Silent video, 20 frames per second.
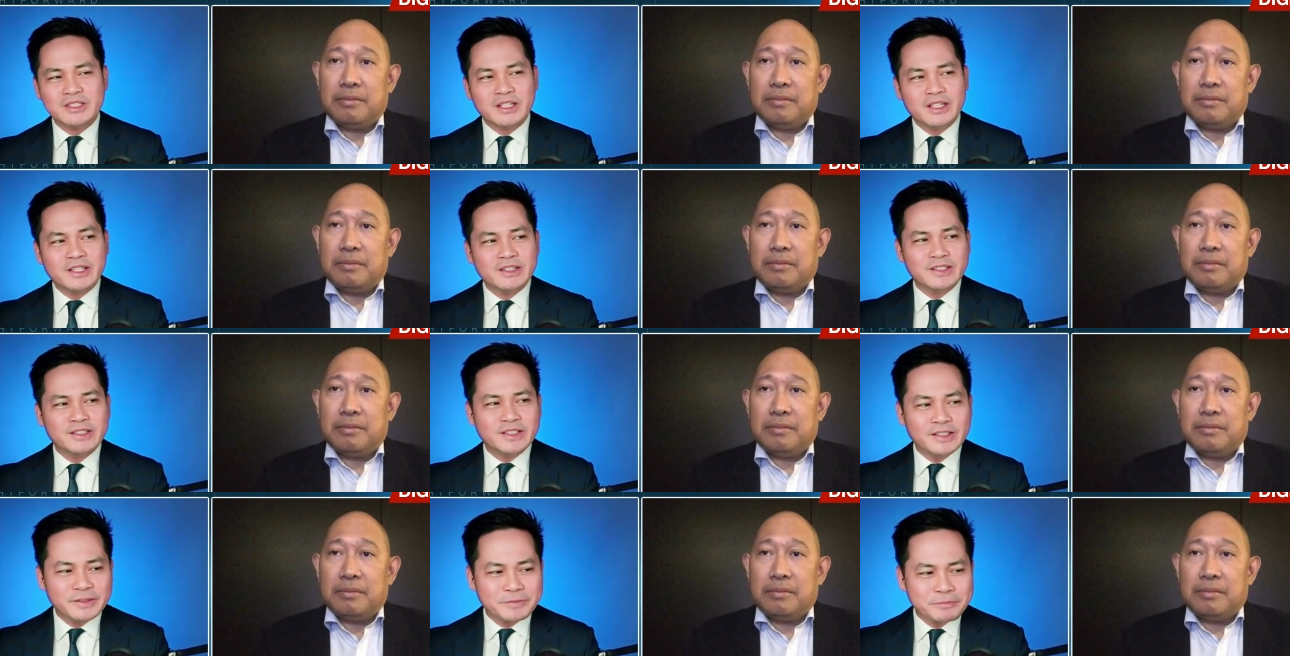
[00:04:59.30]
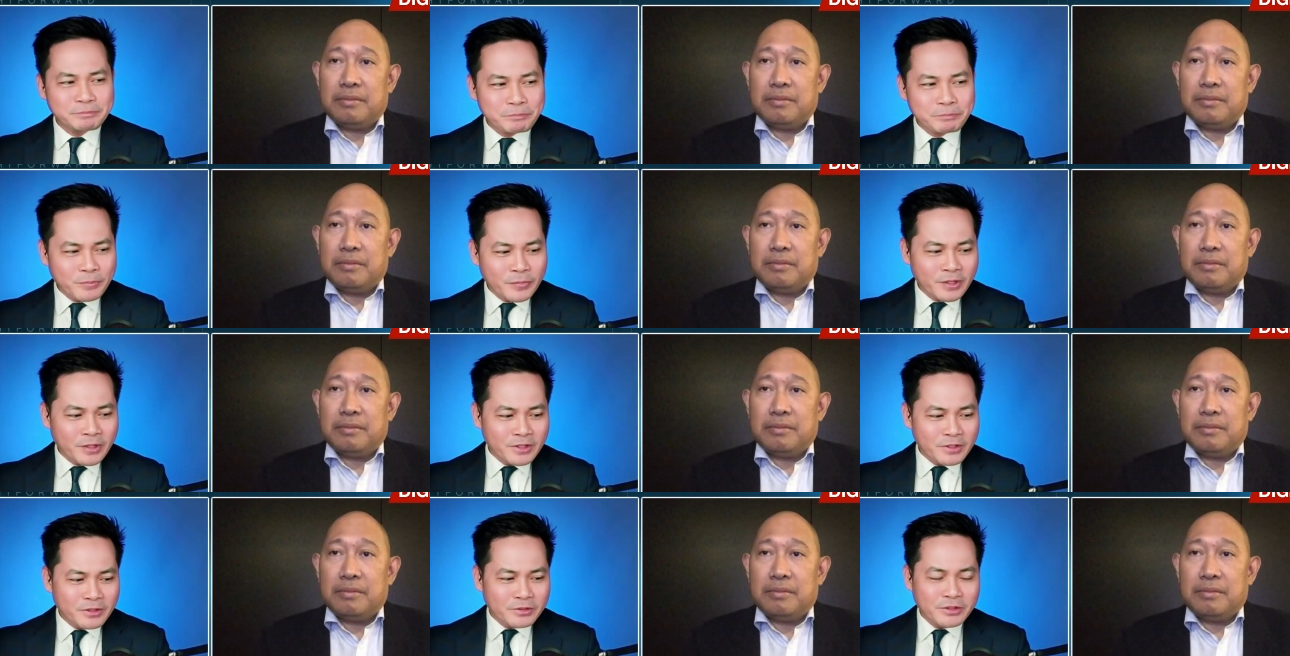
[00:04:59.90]
Speaker 1: And
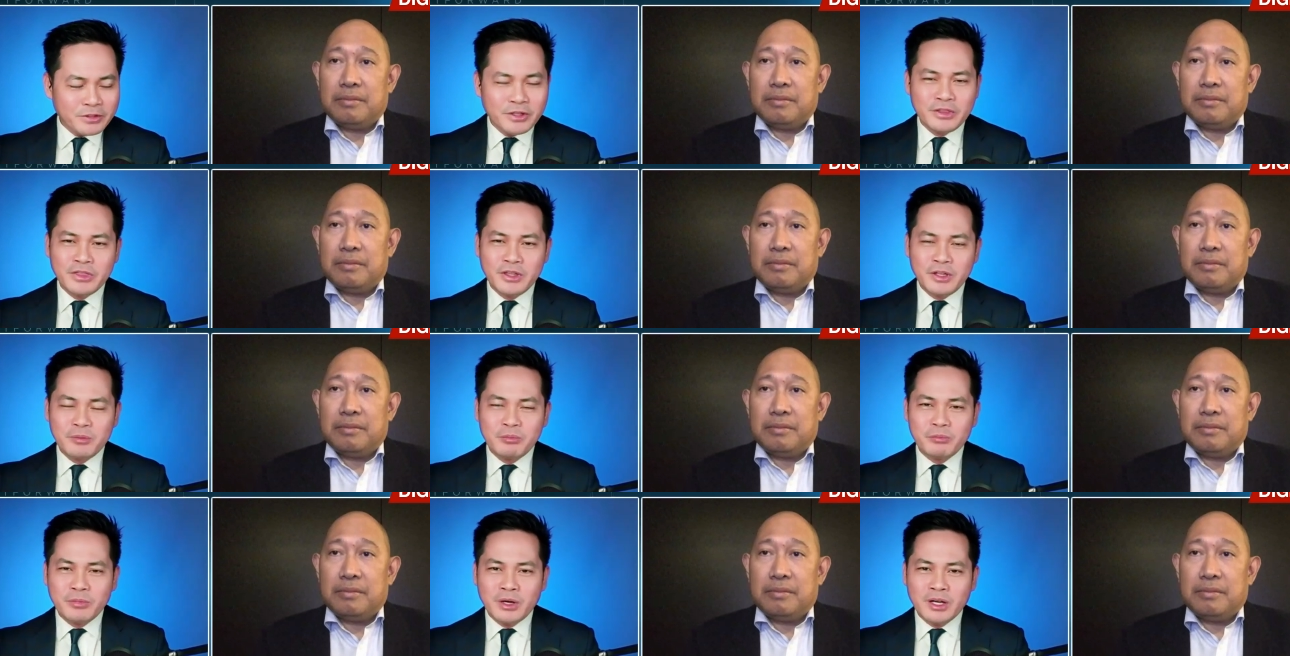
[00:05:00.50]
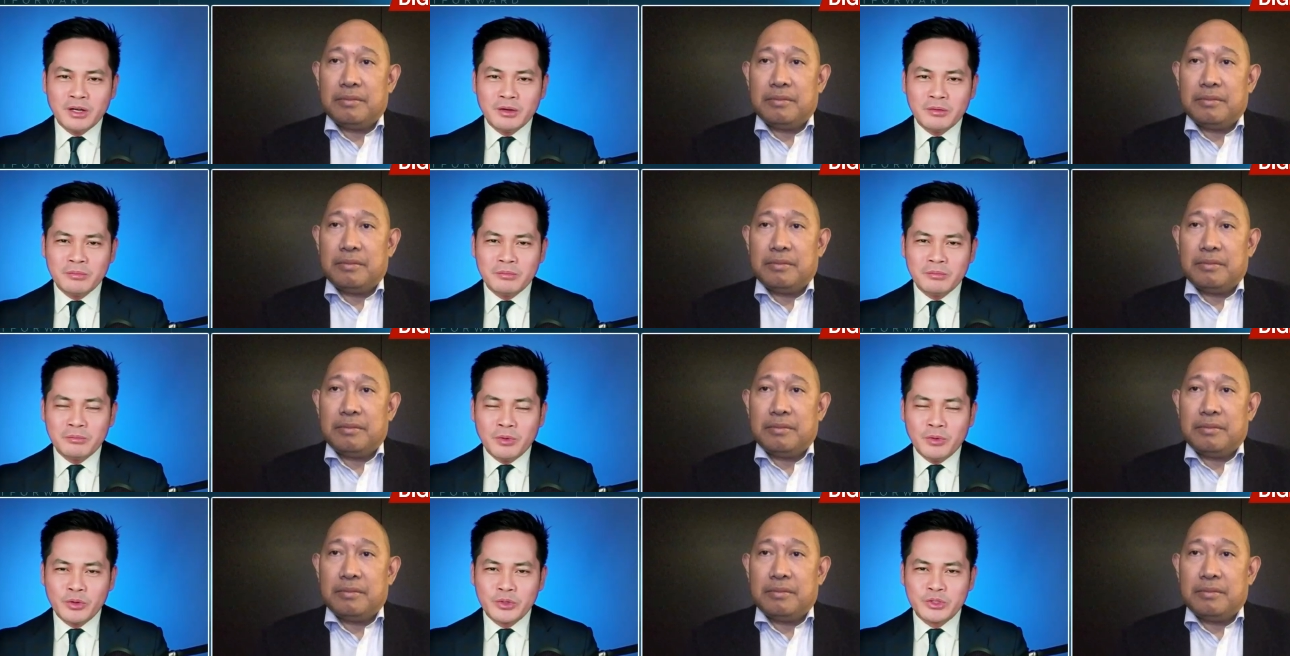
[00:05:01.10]
do you think
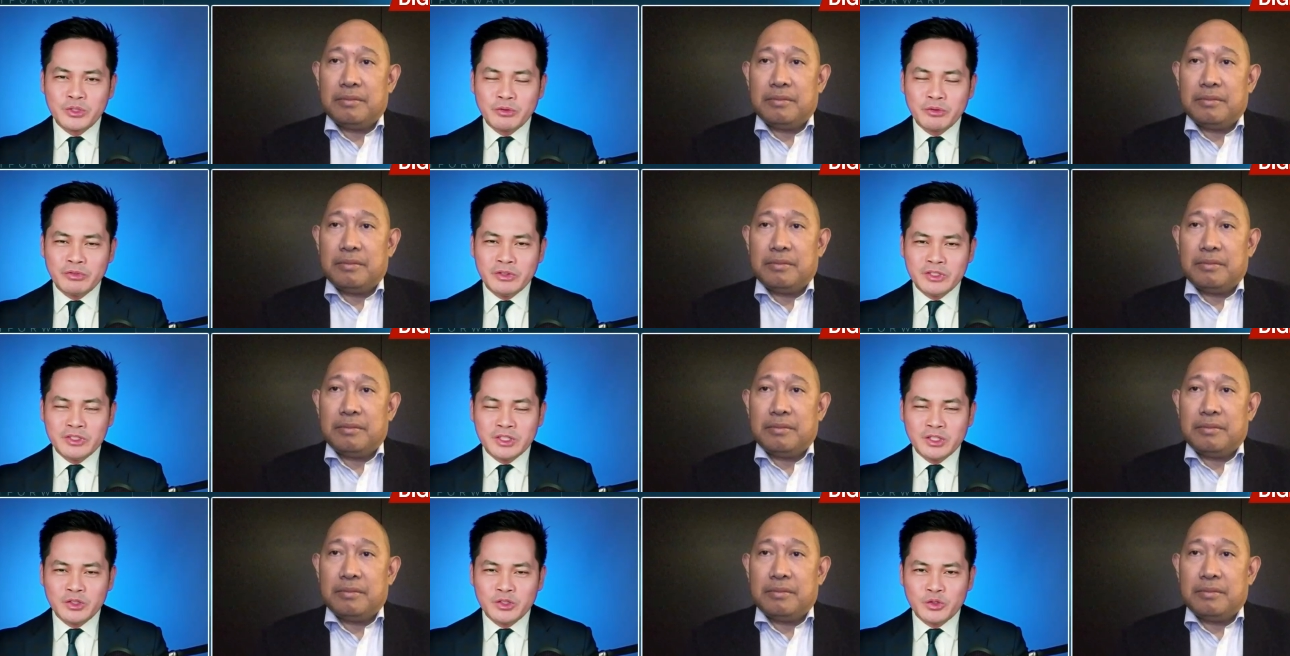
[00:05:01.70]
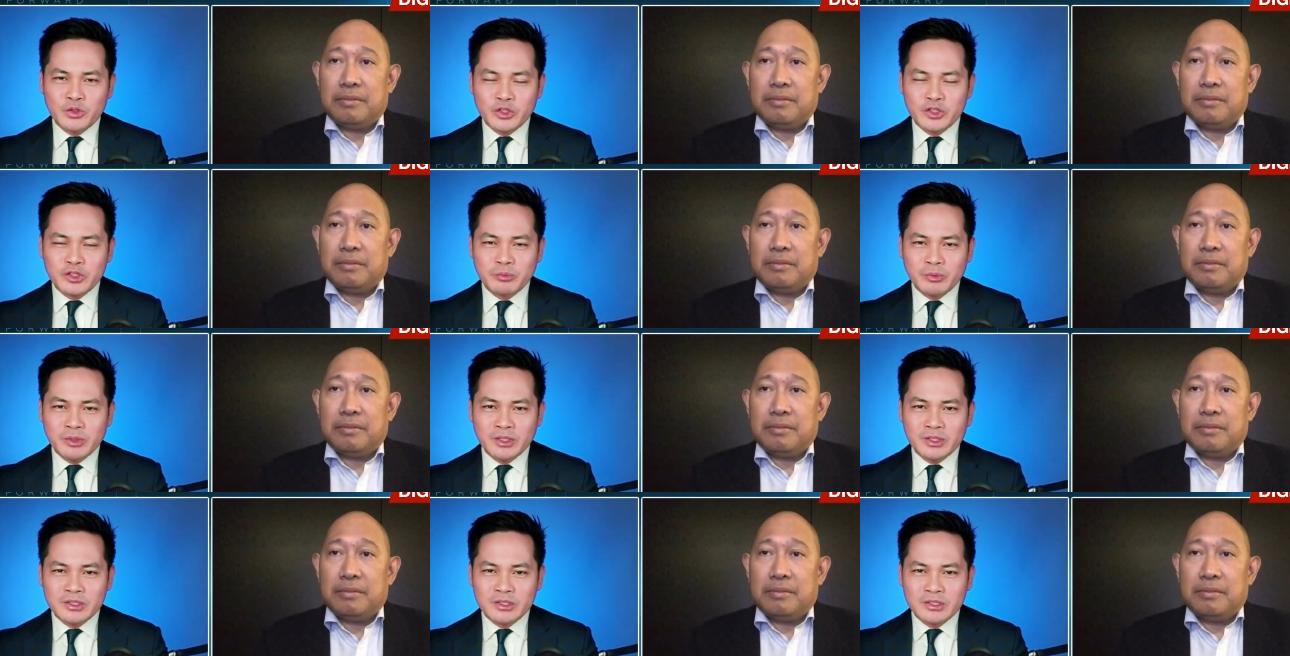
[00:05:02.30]
most of these
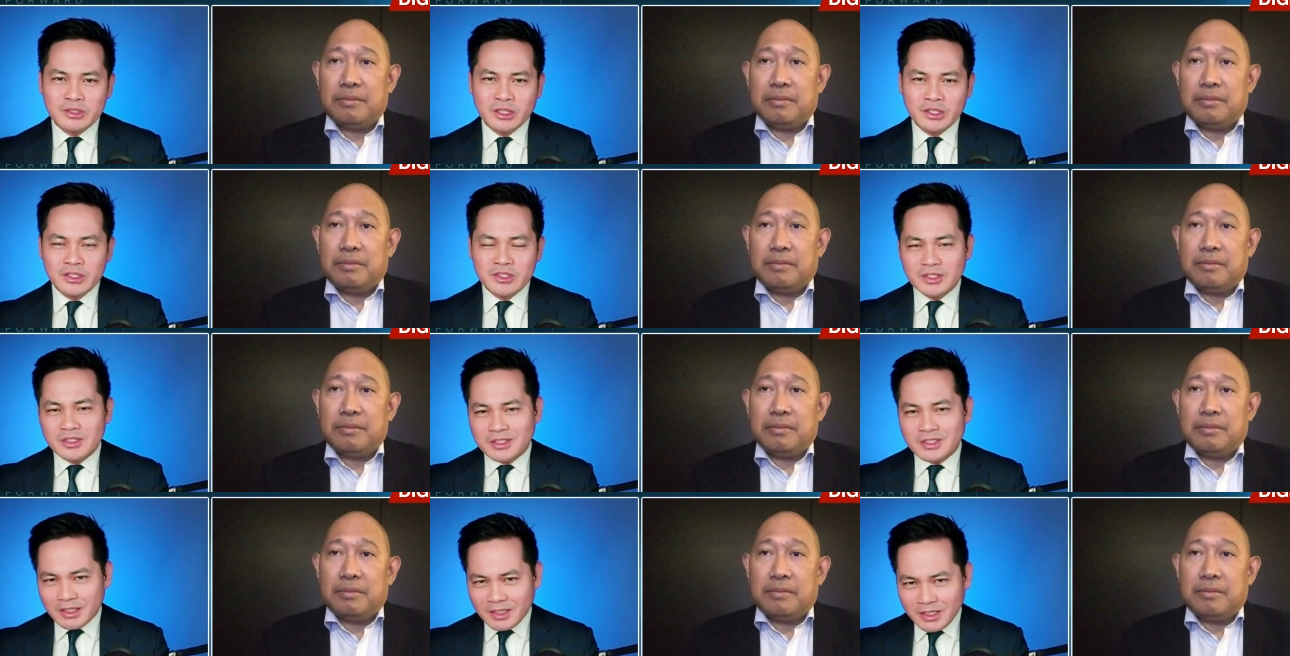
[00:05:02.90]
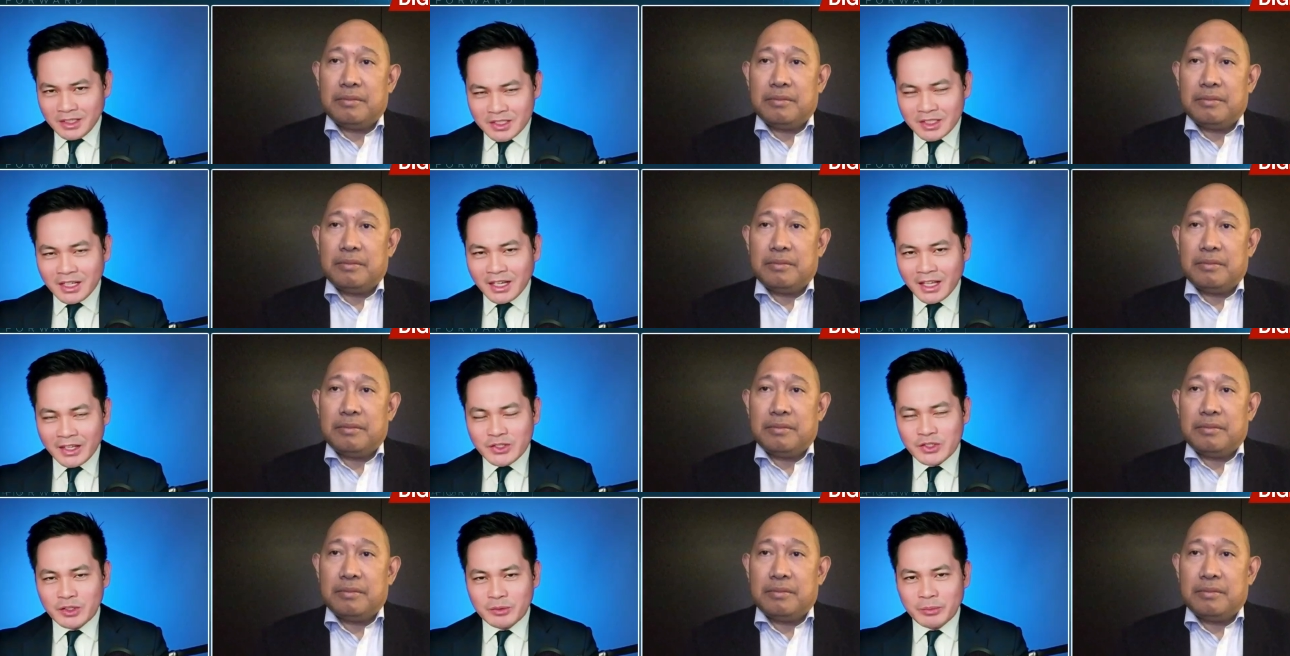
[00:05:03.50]
endorsements, not just in this
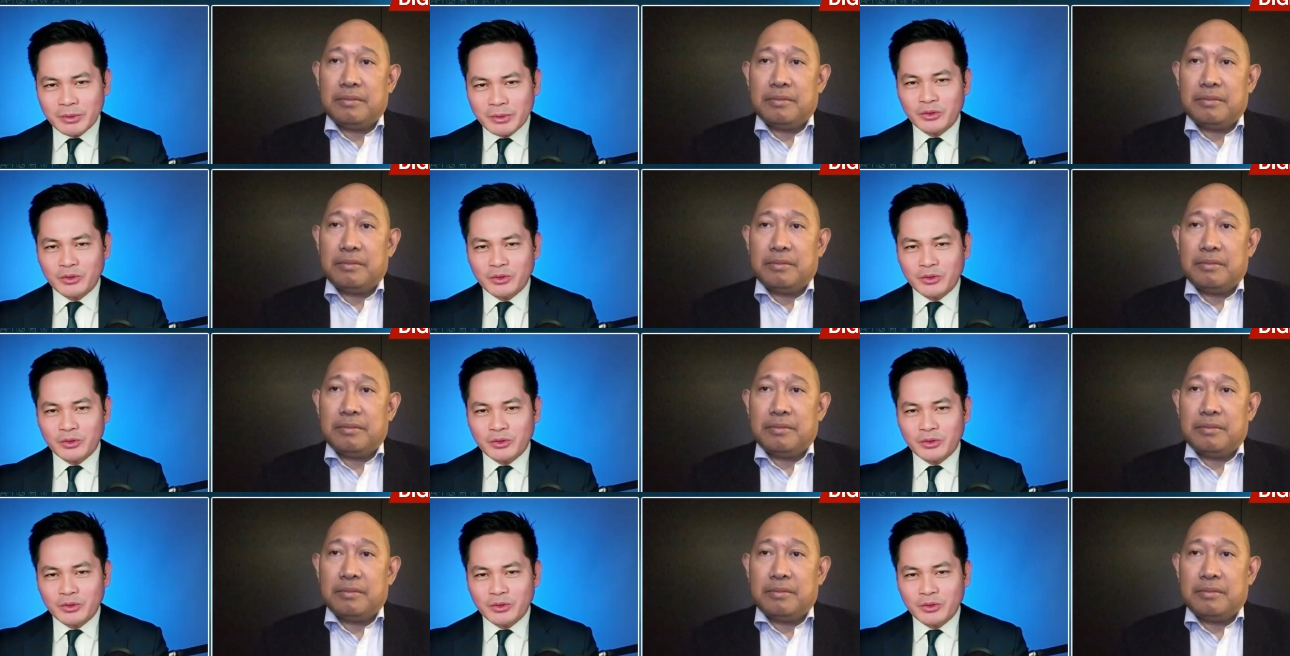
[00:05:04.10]
election, but